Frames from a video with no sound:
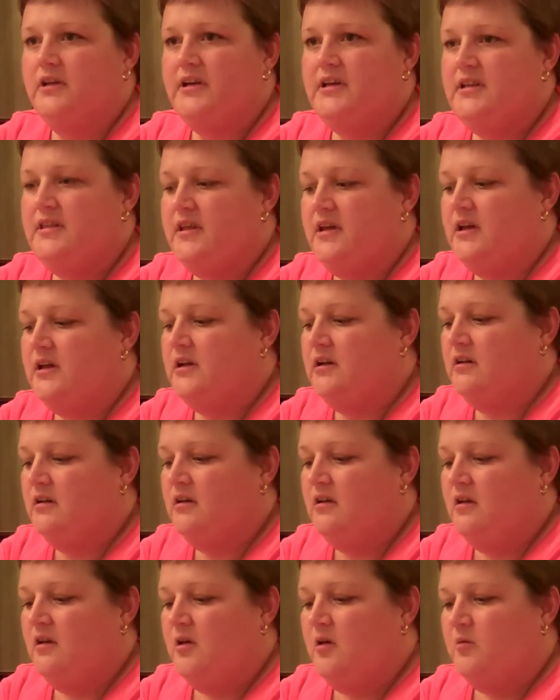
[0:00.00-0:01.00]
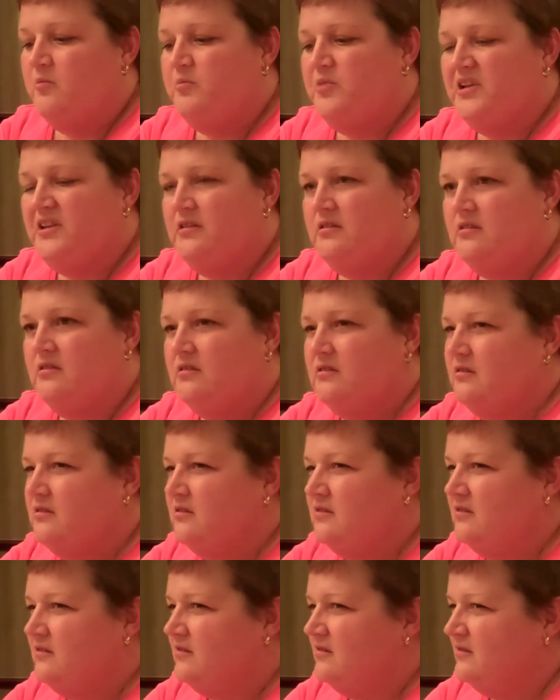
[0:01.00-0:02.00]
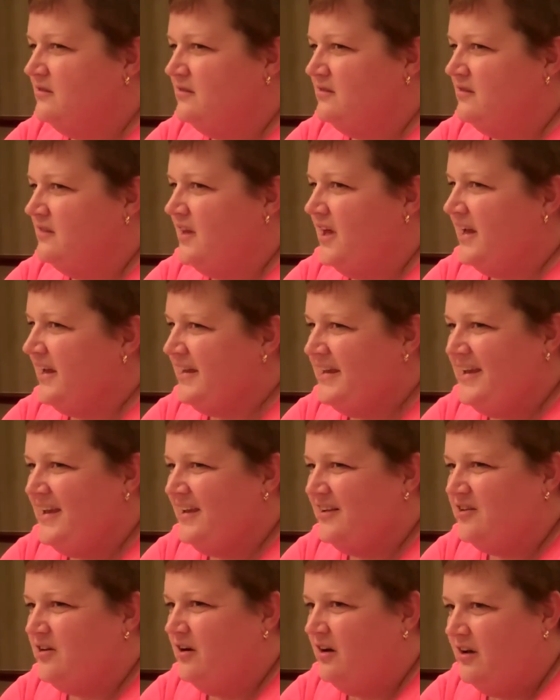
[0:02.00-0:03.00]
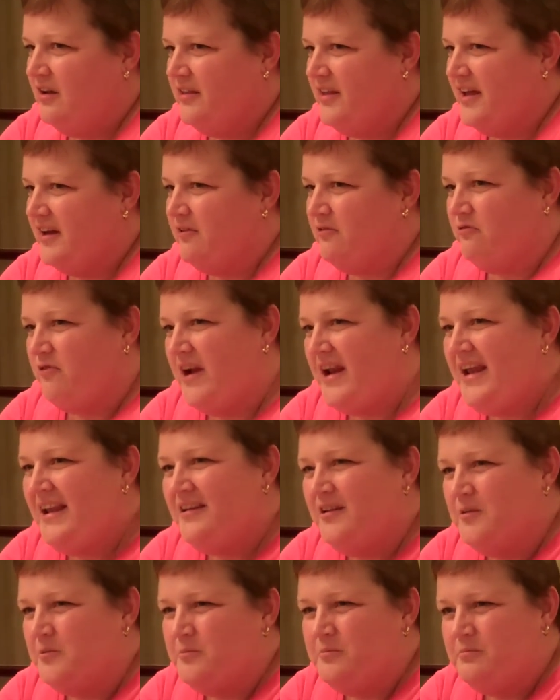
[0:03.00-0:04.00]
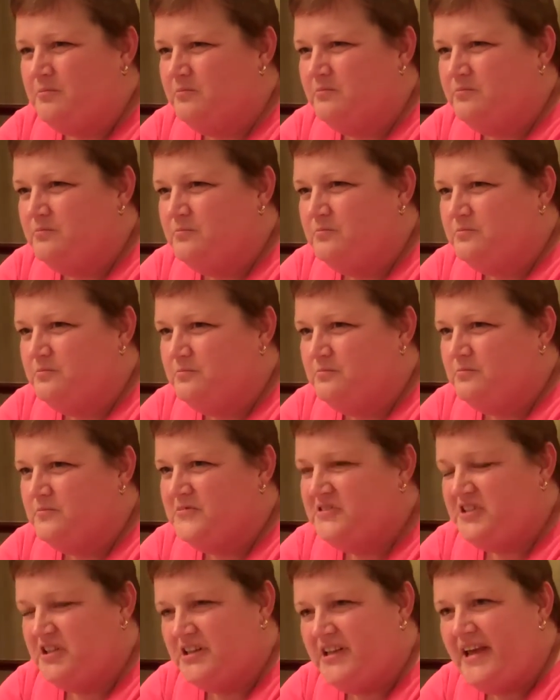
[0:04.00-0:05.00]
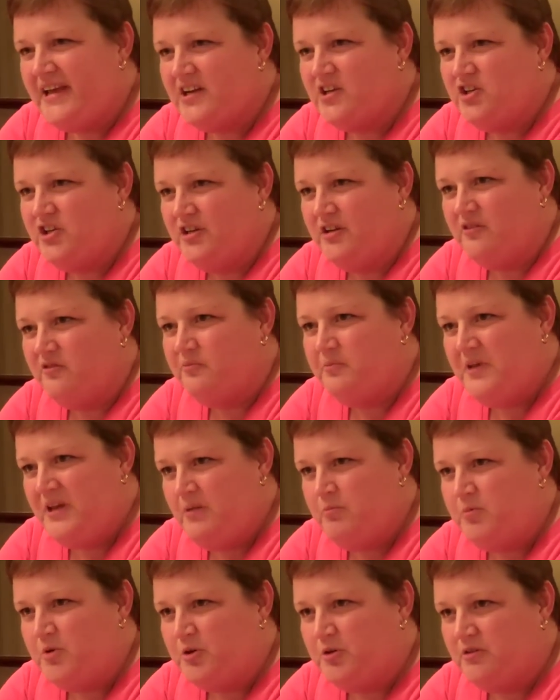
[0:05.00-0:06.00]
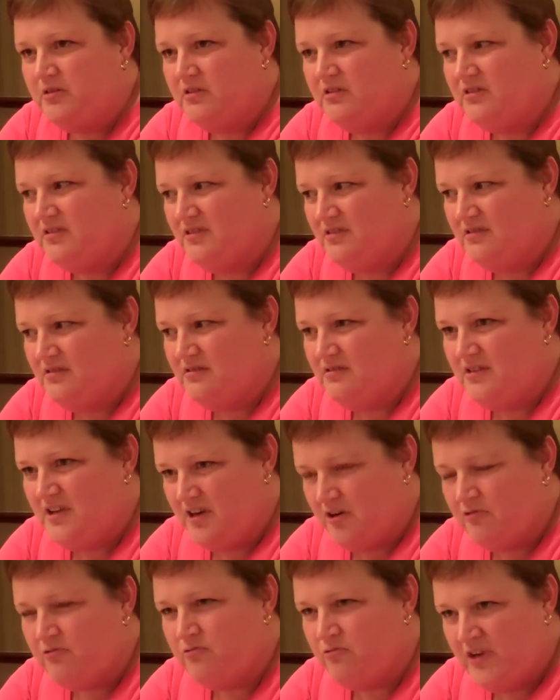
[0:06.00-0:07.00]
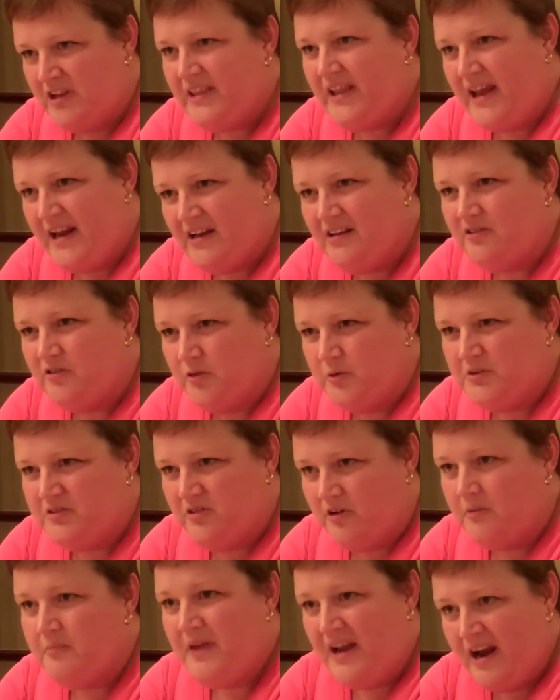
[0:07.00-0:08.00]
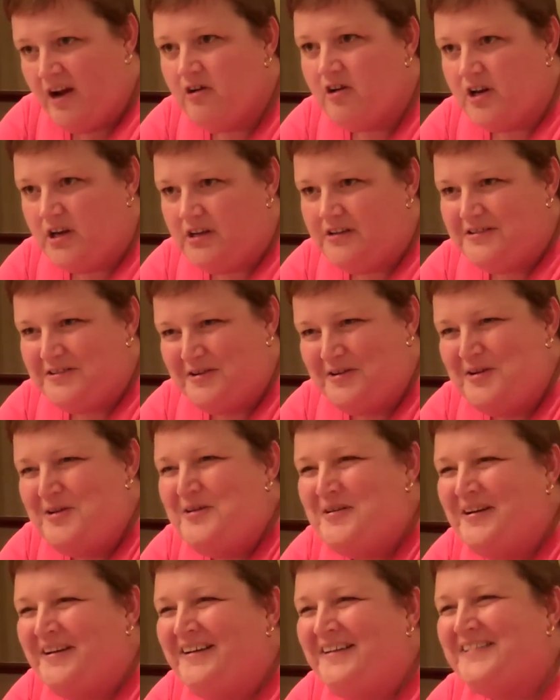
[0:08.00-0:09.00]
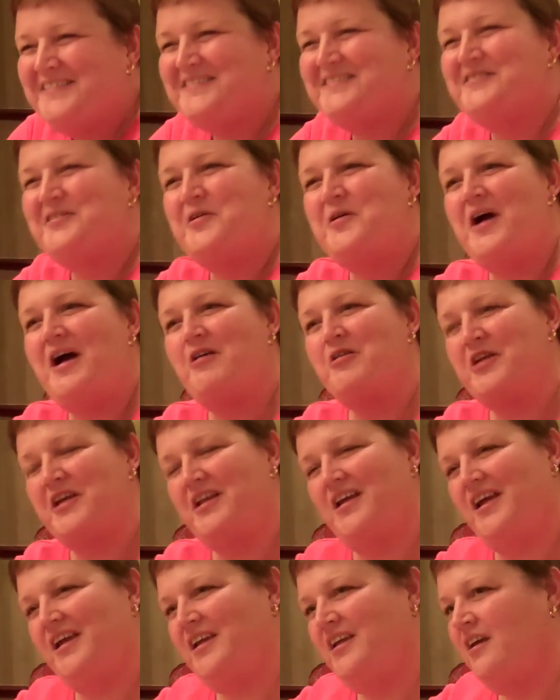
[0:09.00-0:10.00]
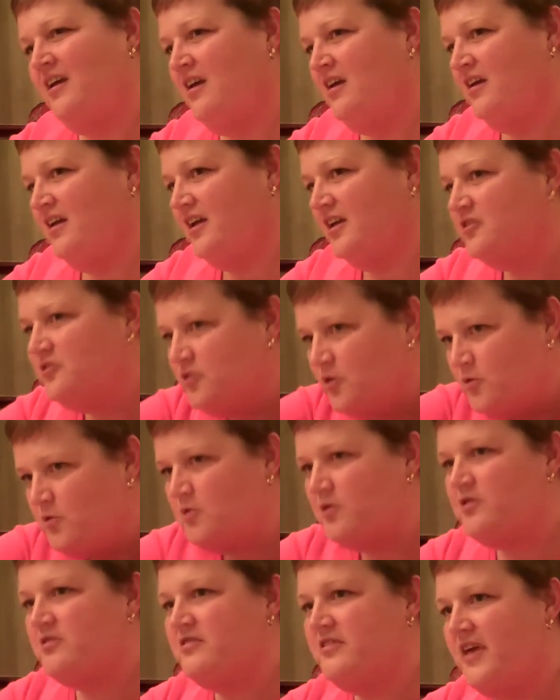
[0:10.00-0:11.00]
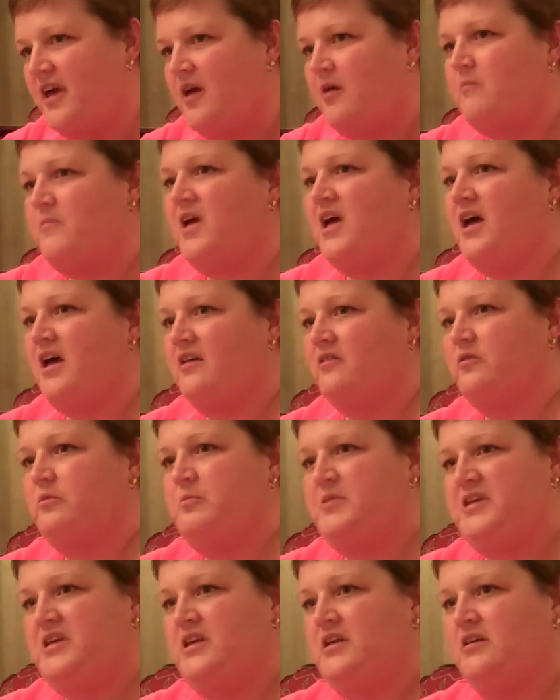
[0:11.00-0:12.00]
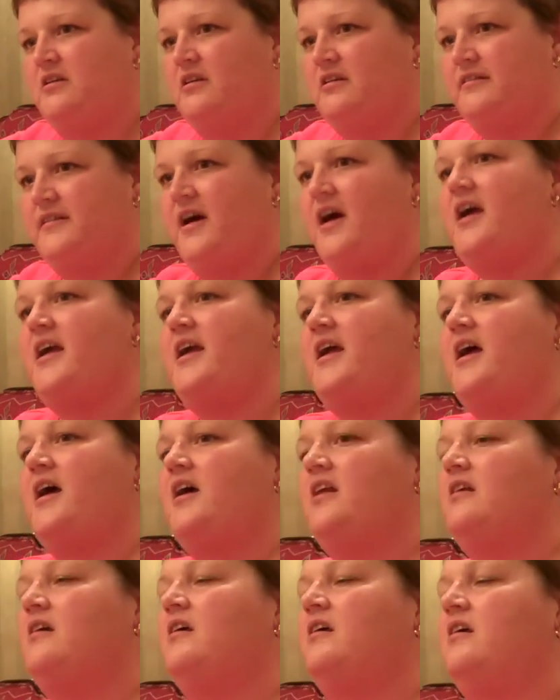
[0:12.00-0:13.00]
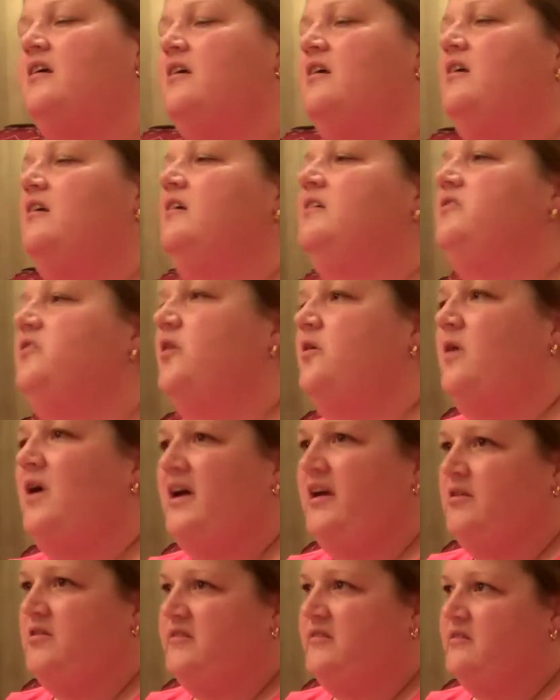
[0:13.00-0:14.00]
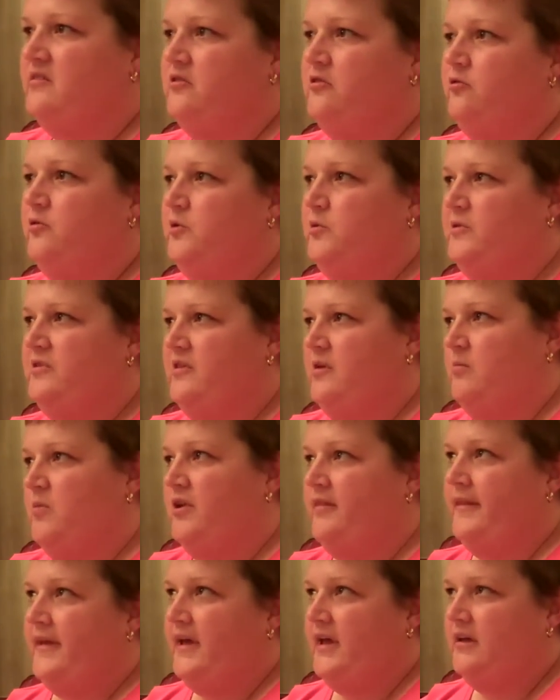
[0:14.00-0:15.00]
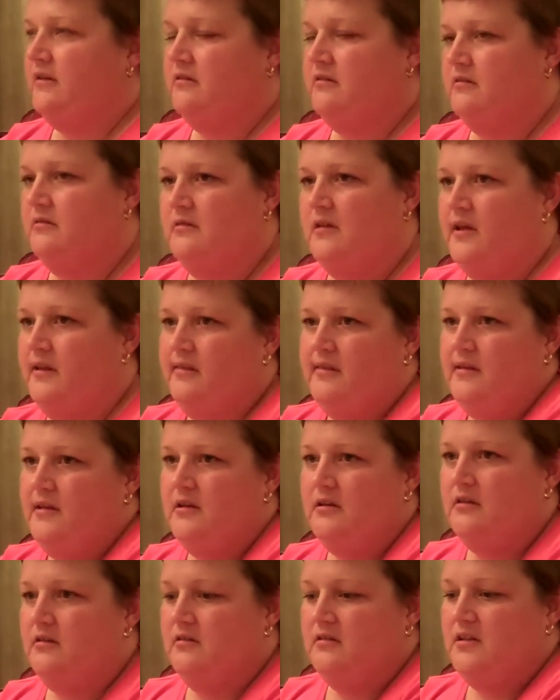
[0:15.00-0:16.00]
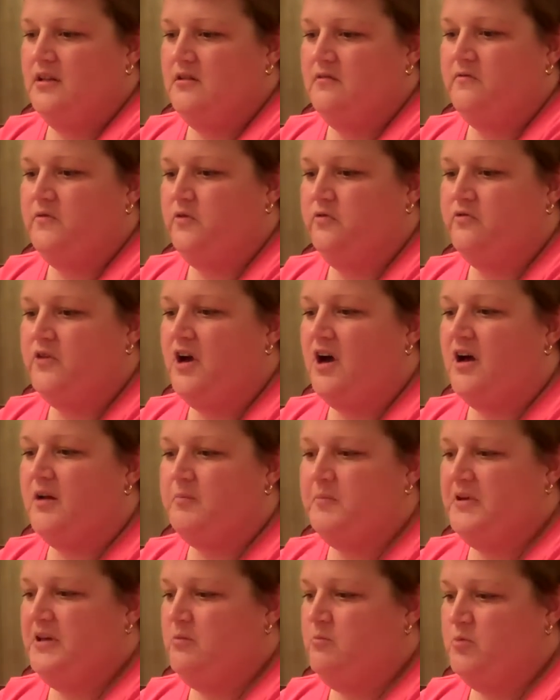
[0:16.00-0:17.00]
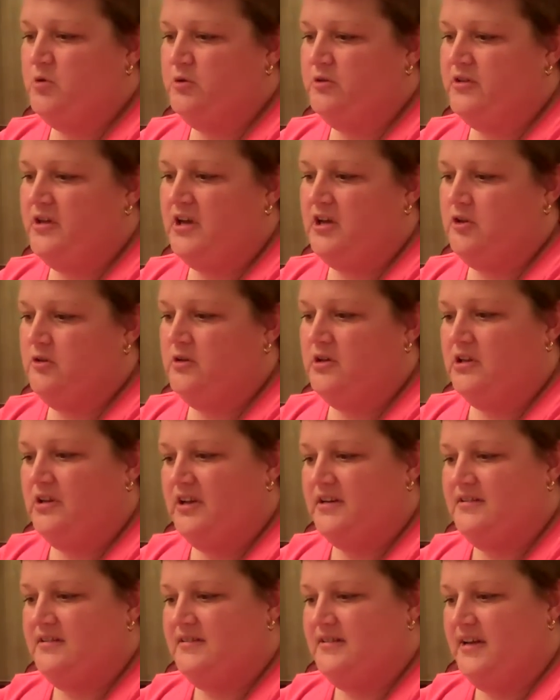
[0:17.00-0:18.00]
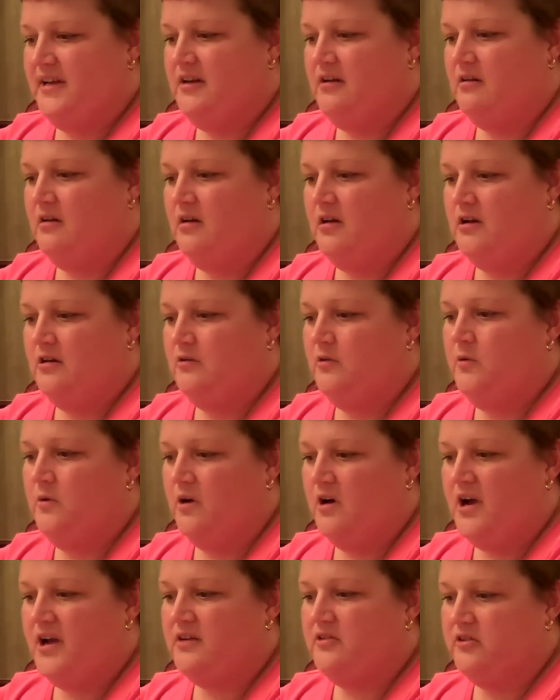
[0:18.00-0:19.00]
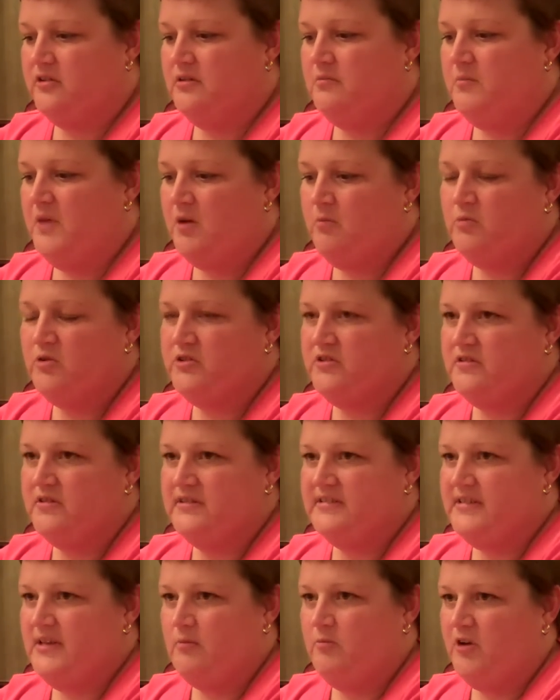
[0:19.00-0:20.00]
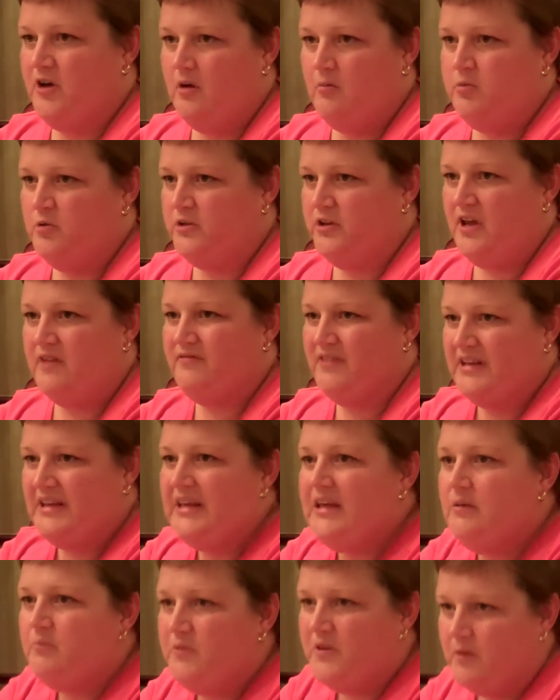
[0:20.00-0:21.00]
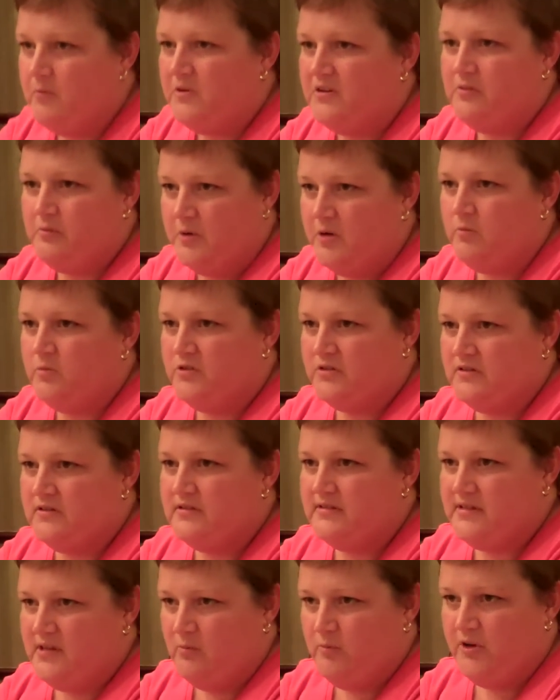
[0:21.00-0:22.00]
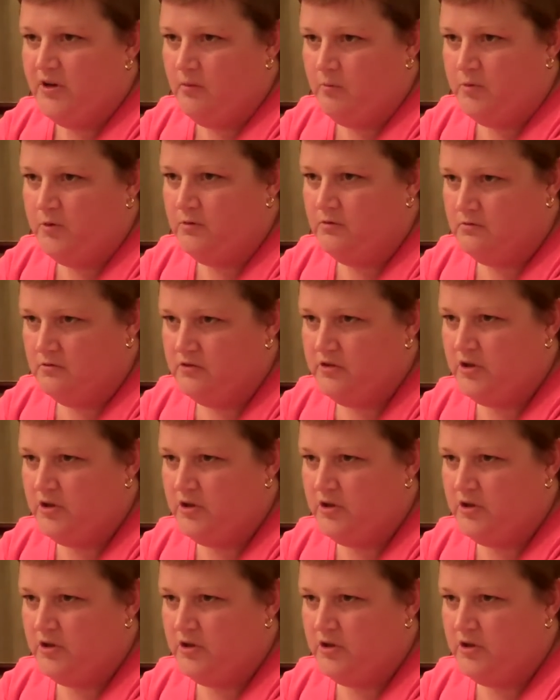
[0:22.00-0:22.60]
like that. But I can't call that a random selection of people. They're related to, they're married. You know? so how can I ignore them as being a dyad? So I disagree with them on that. I think if you've got people that you collected data on who are actually members of the same couple, you have to keep them as members of the same couple. Mm-hmm.